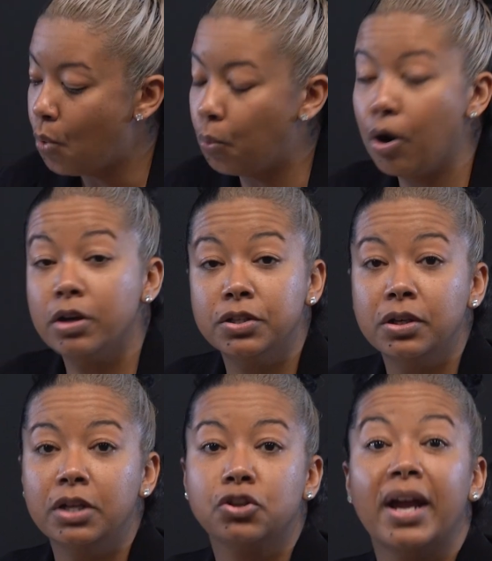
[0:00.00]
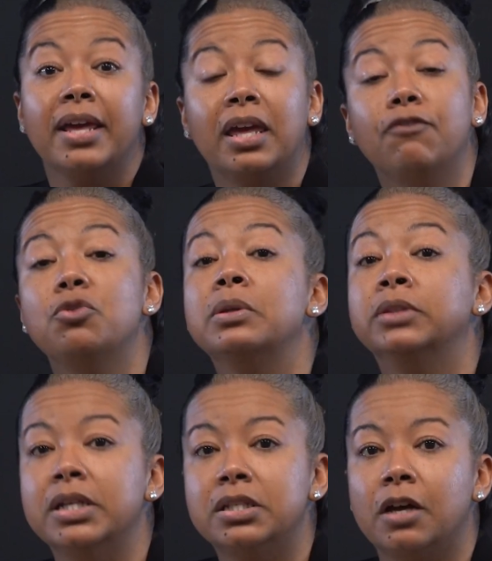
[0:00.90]
we're also going to try to give you a
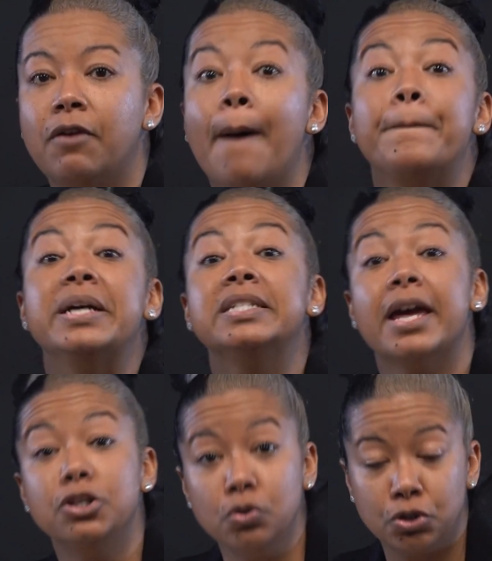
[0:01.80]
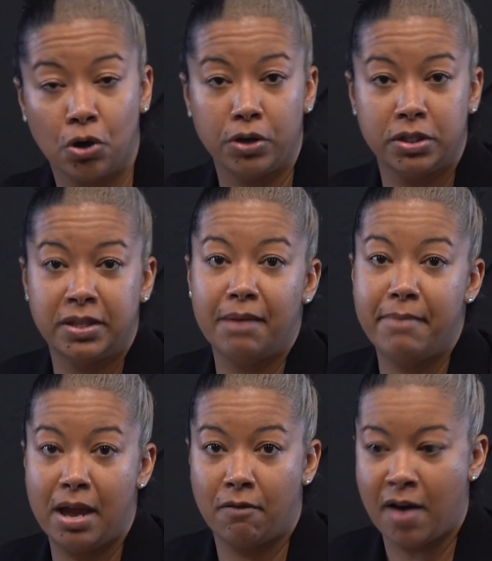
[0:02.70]
list of potential charges that
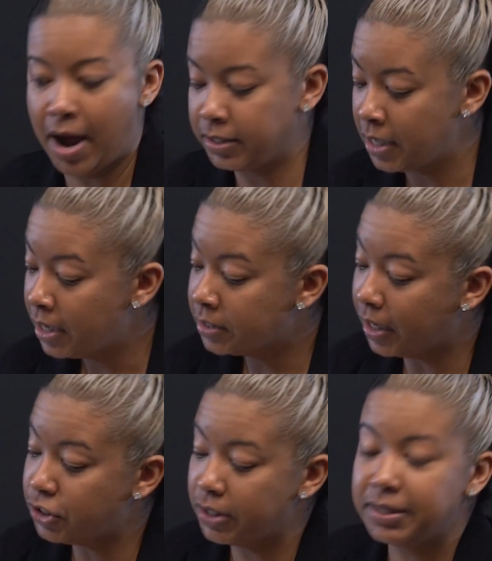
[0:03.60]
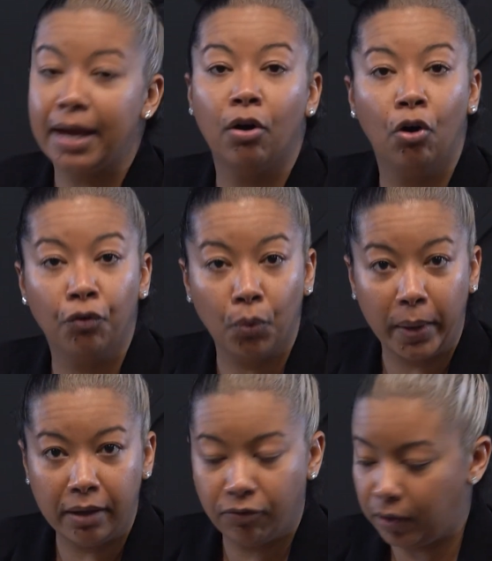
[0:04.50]
may arise, such as that
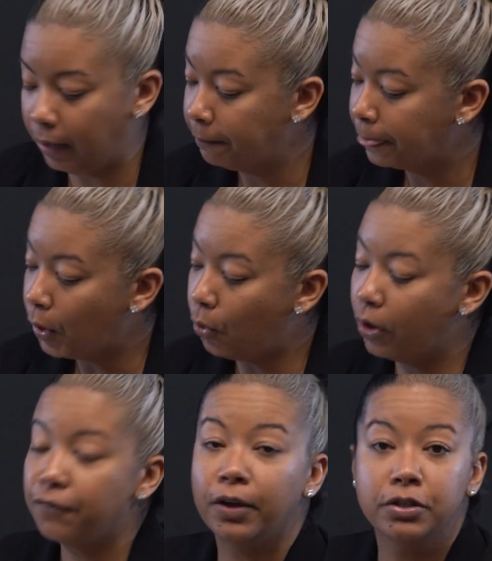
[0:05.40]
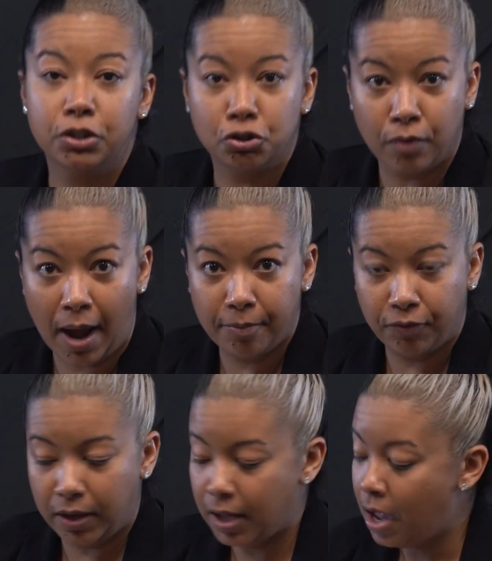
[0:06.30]
overweight fee, or if there's a drop
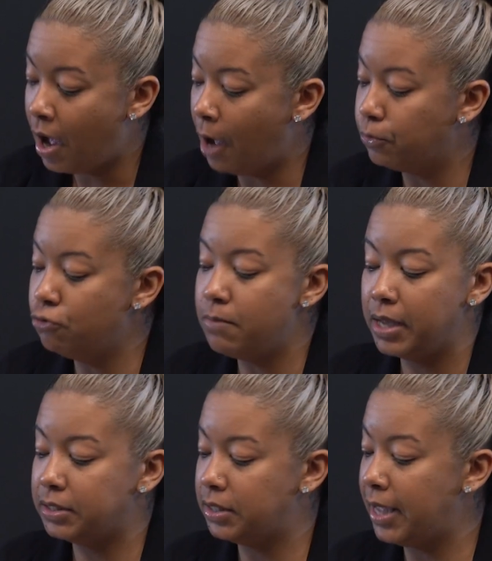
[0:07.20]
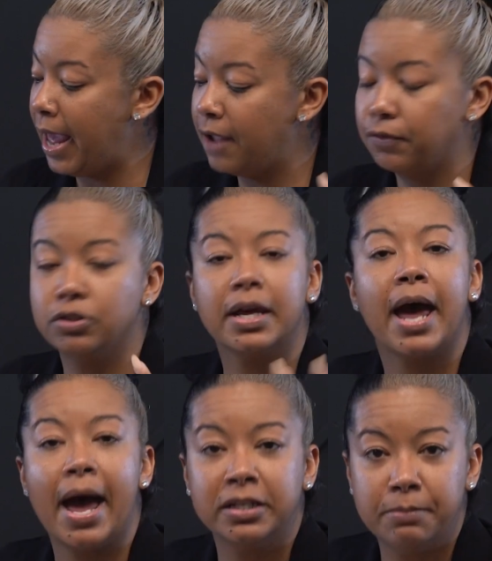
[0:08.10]
fee. You may see, hey, if there's a
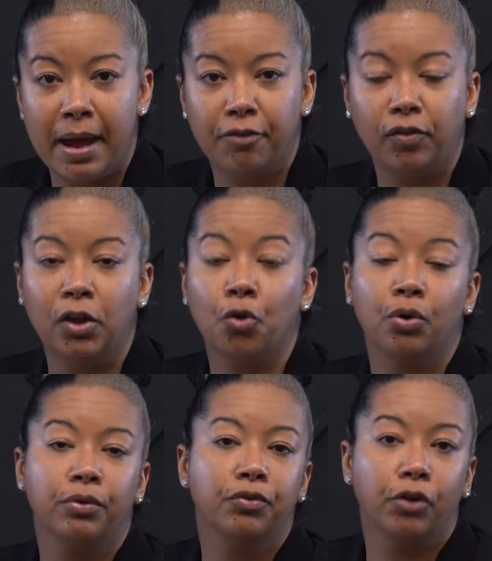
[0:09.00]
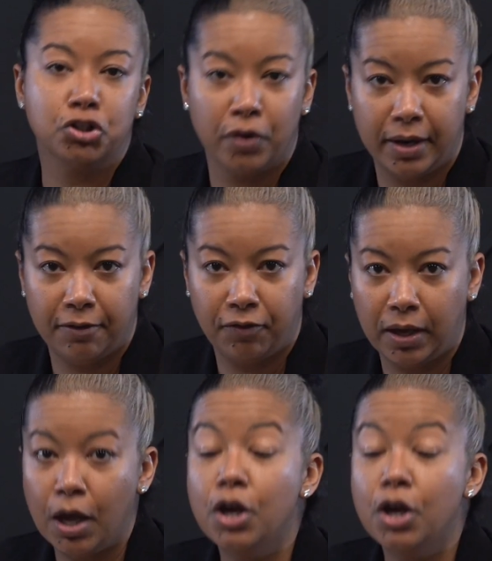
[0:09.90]
hazmat fee or a refrigerated fee.